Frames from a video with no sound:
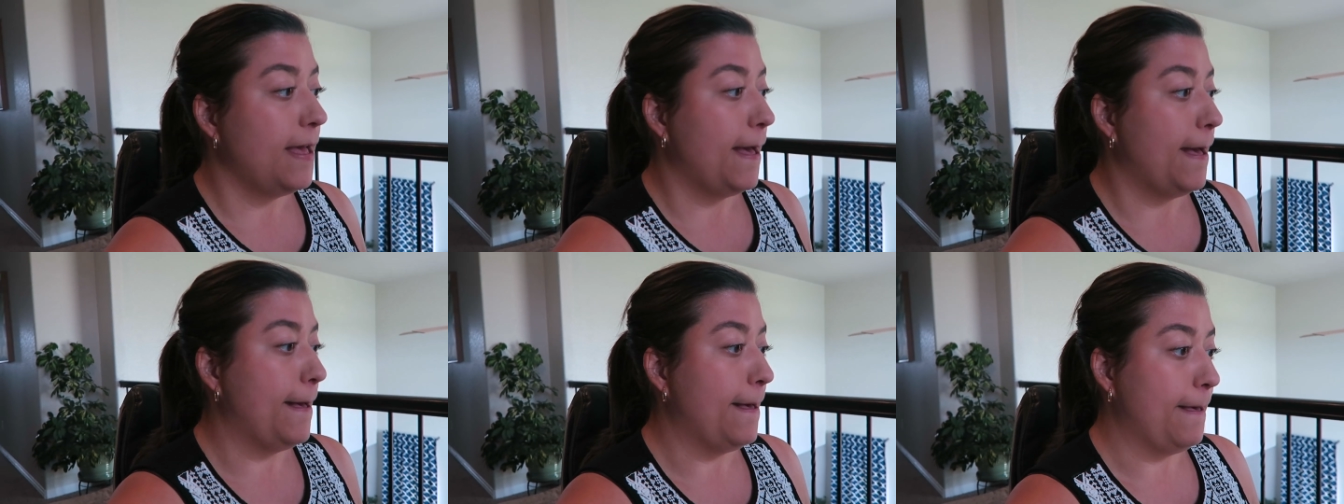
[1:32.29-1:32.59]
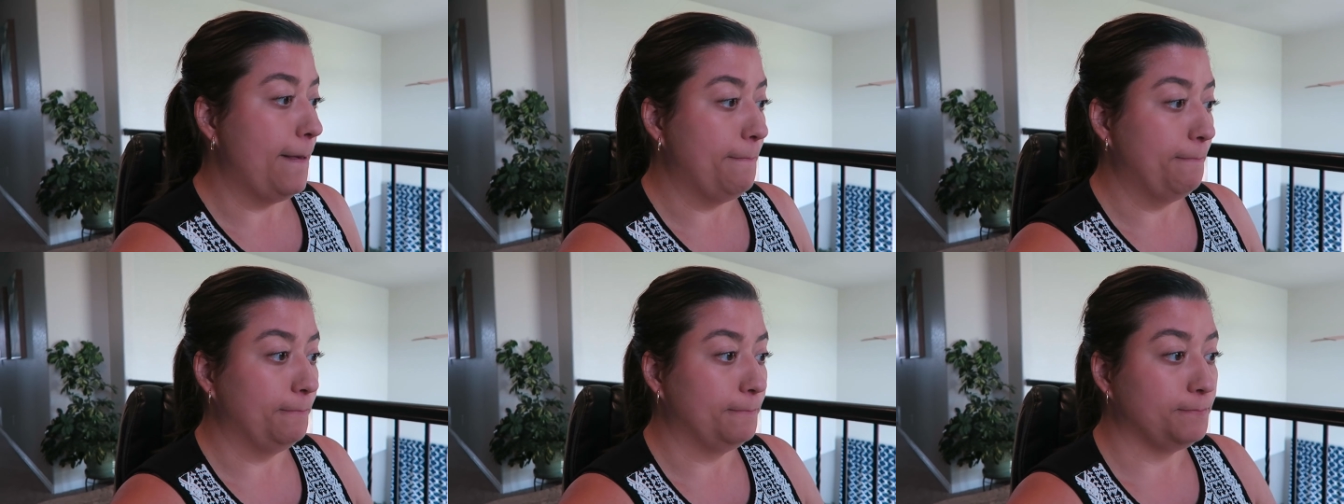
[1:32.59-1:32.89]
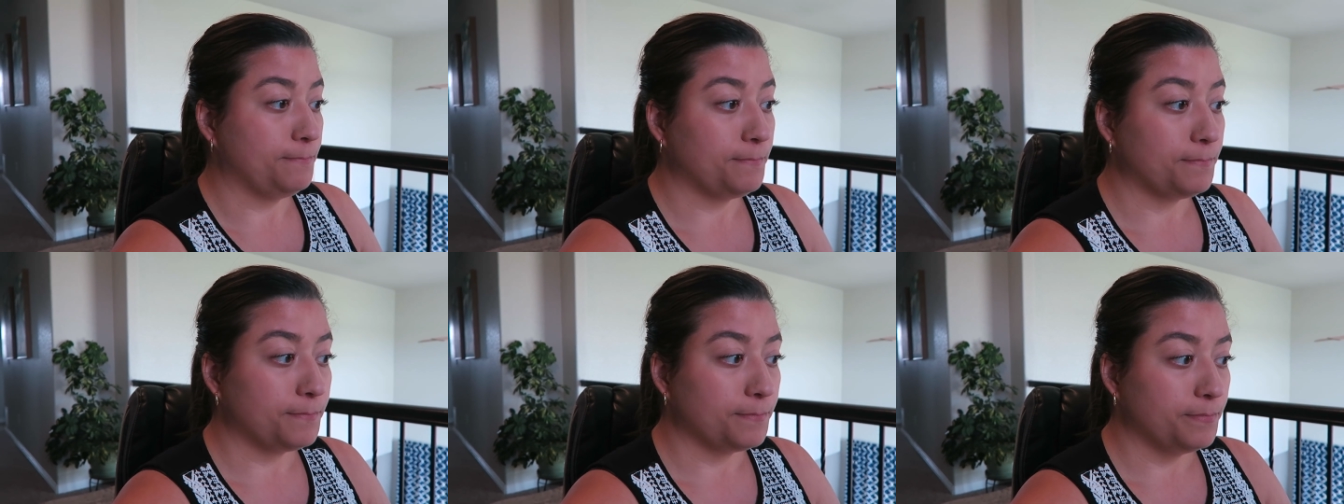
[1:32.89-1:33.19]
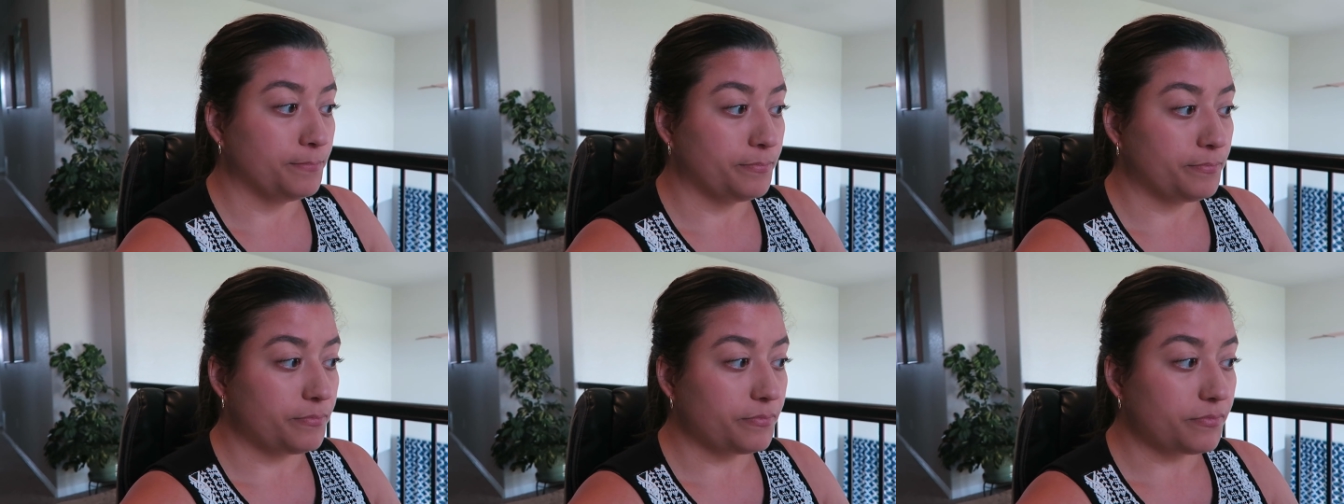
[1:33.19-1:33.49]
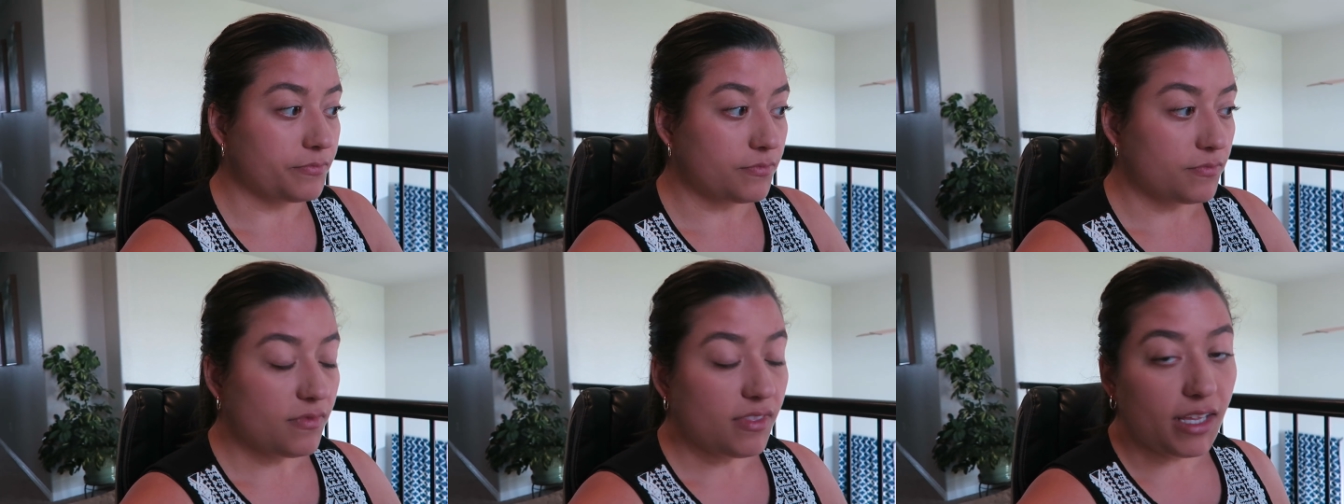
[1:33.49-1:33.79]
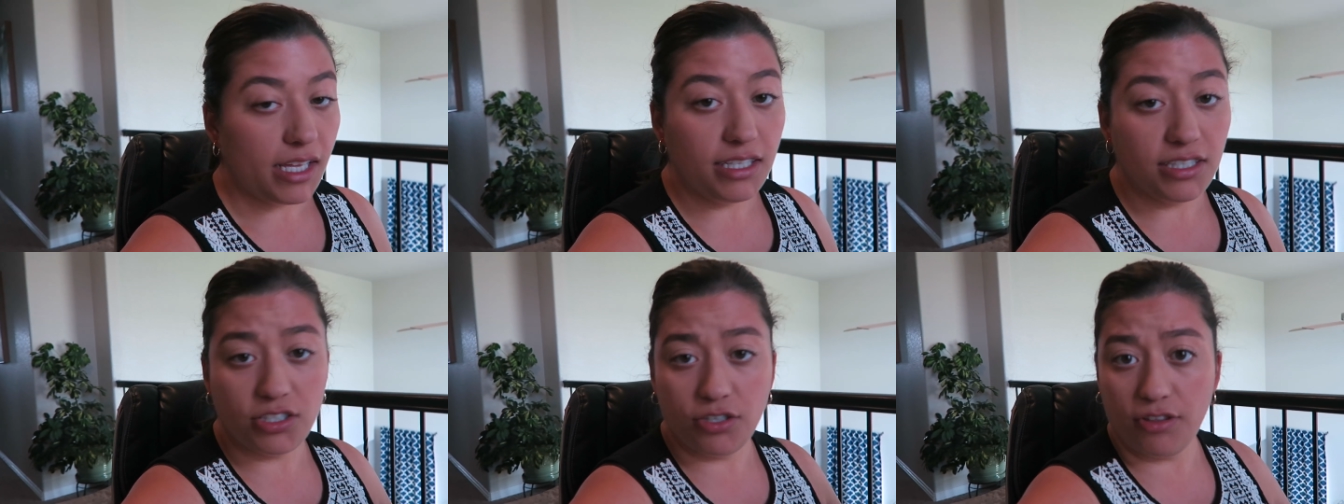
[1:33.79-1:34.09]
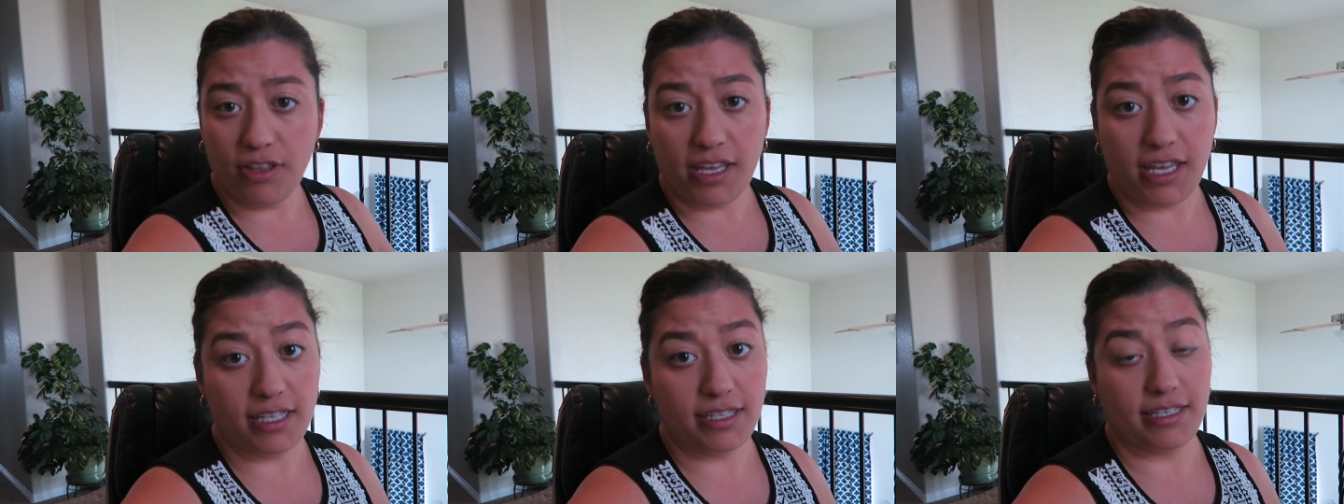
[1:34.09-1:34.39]
And so
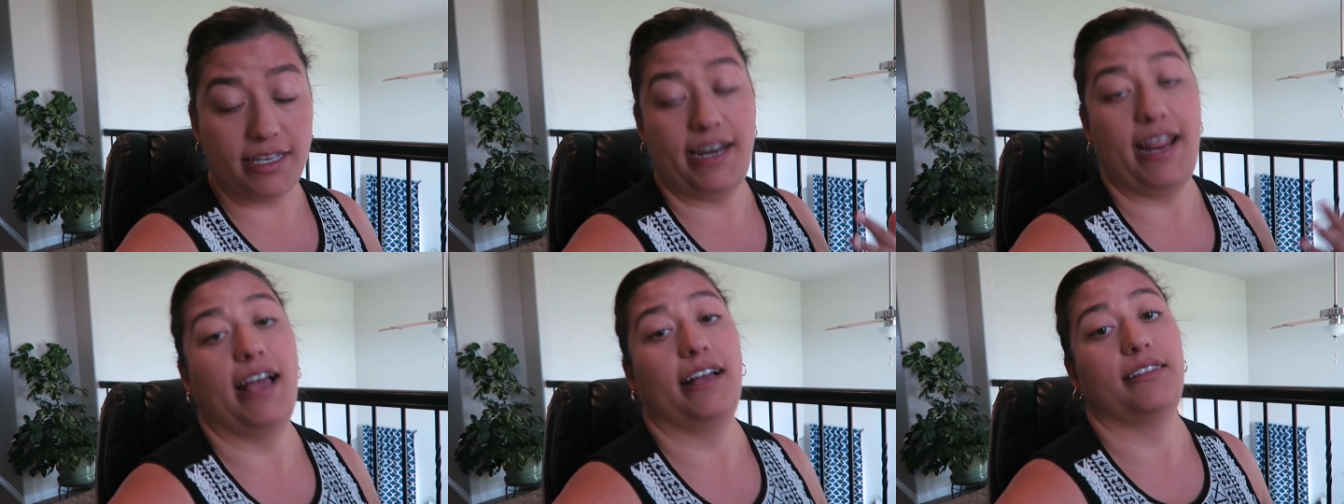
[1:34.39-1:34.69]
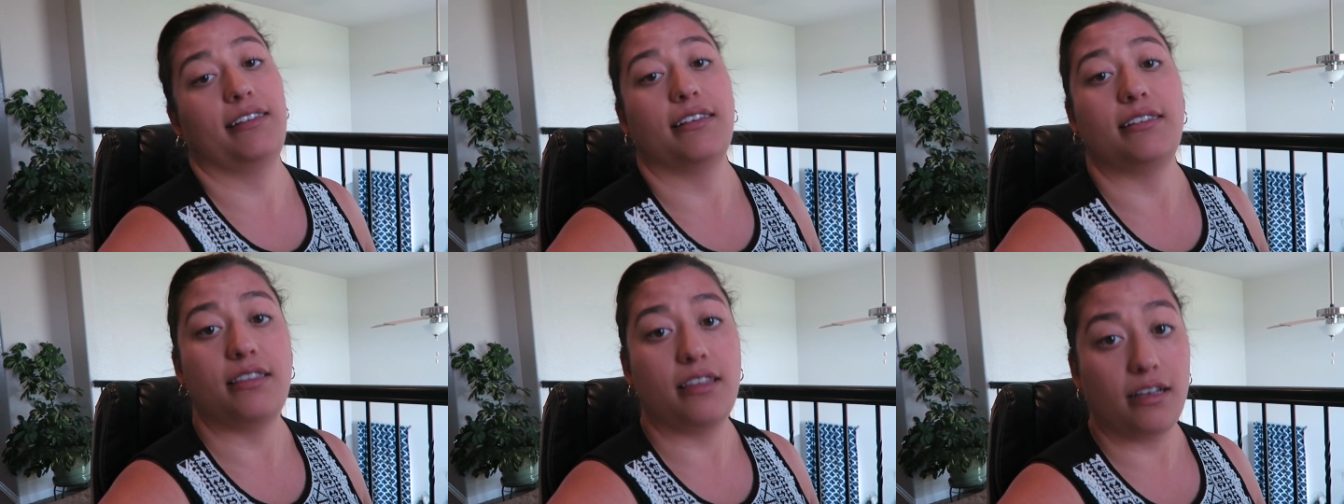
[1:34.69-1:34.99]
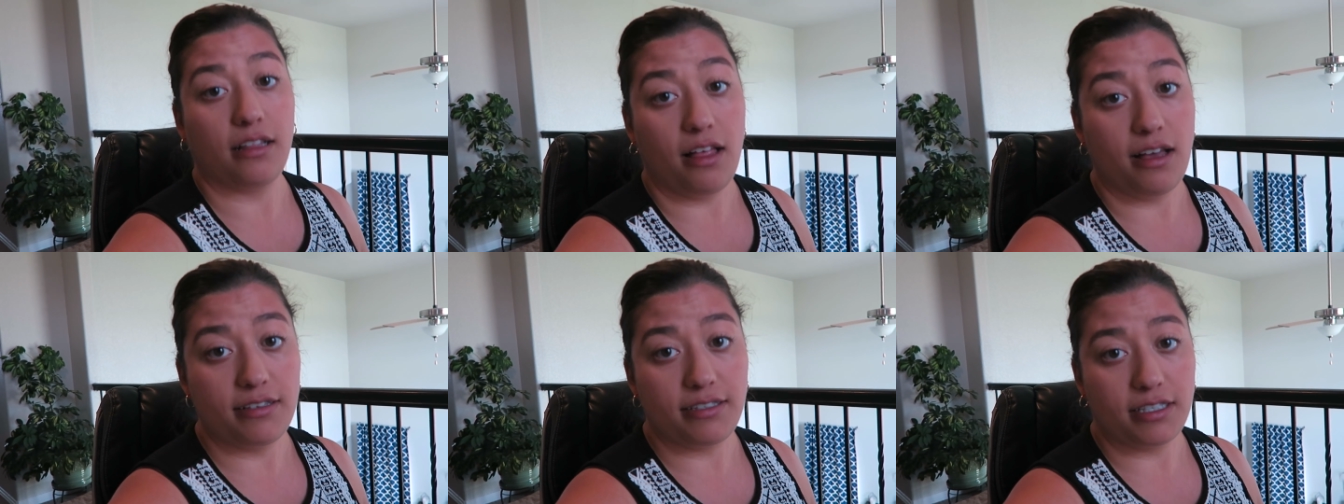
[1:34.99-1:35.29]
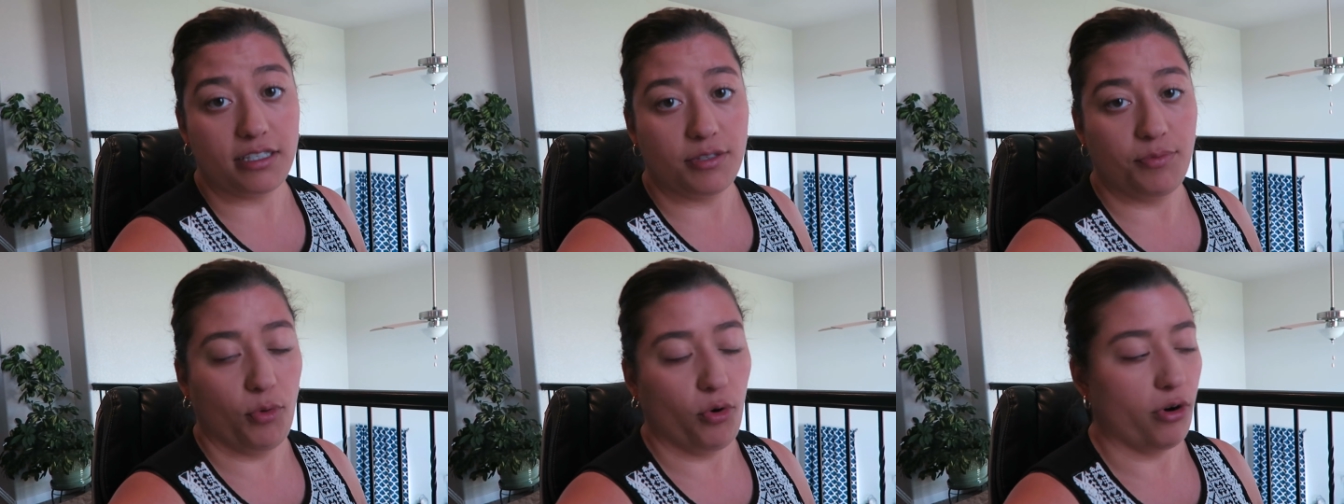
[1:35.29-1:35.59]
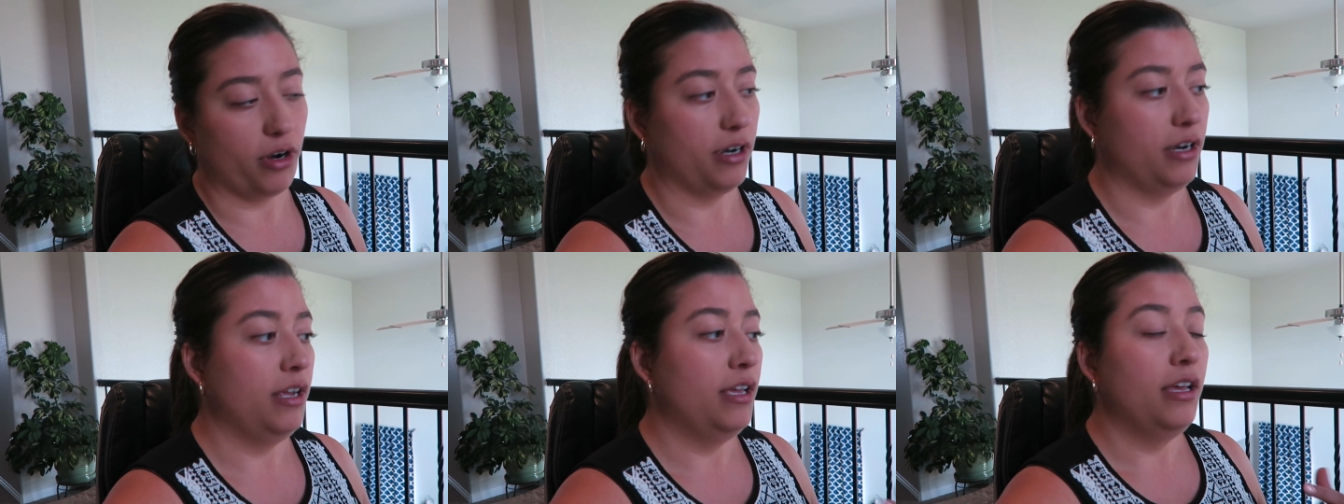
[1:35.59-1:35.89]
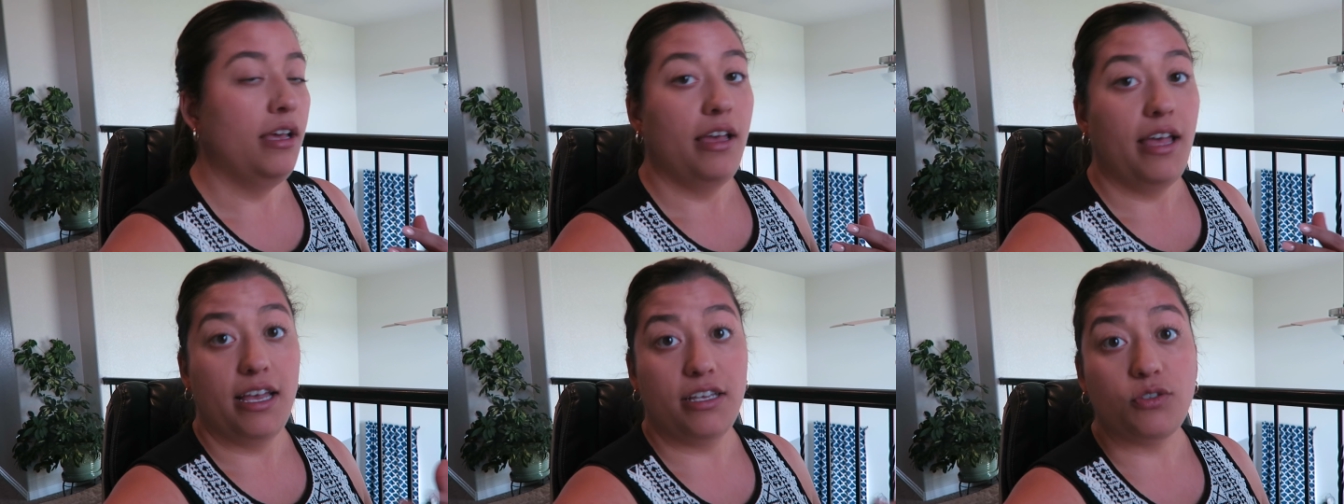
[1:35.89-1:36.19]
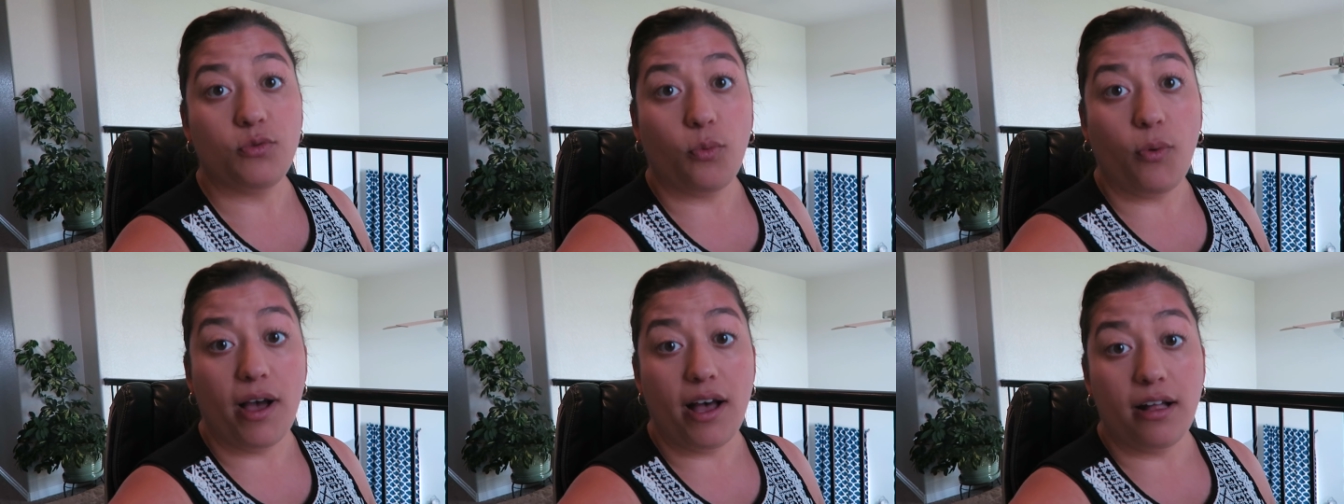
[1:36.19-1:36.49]
the kids can access the closets more
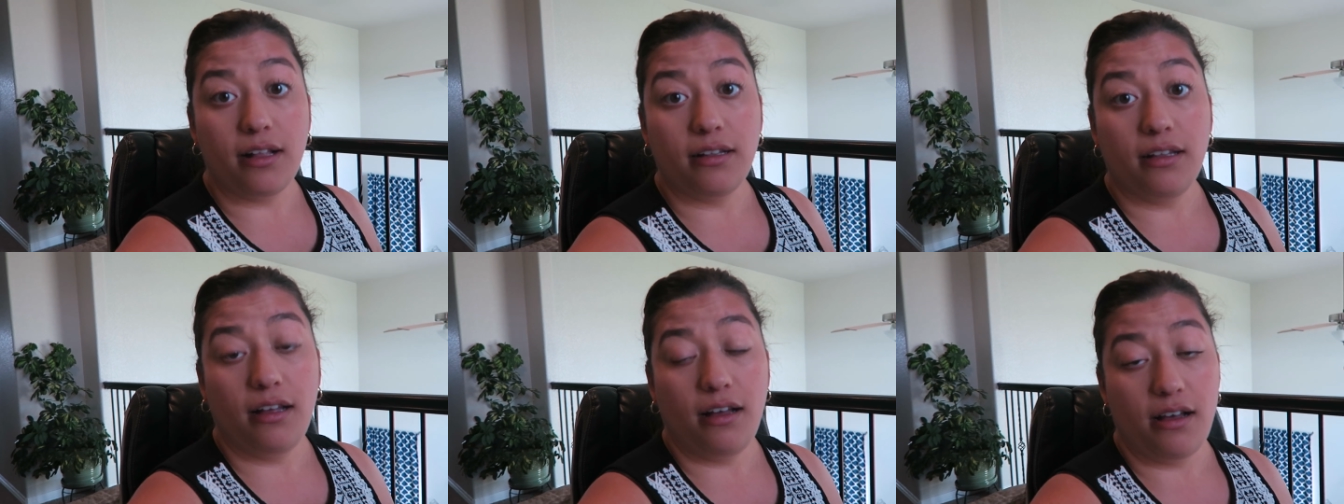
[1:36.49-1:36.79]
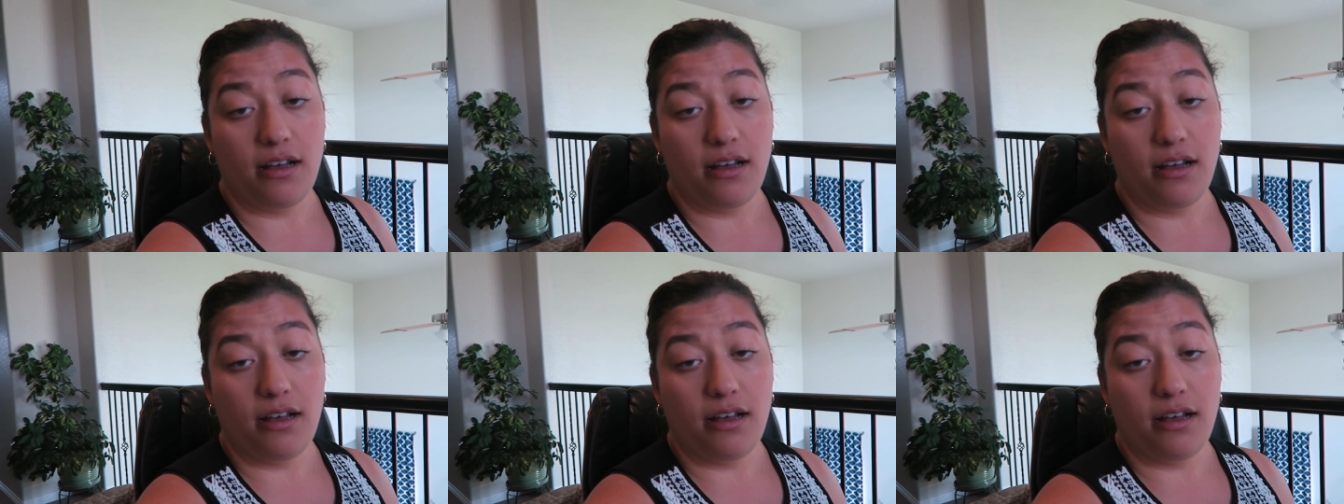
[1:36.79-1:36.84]
as well.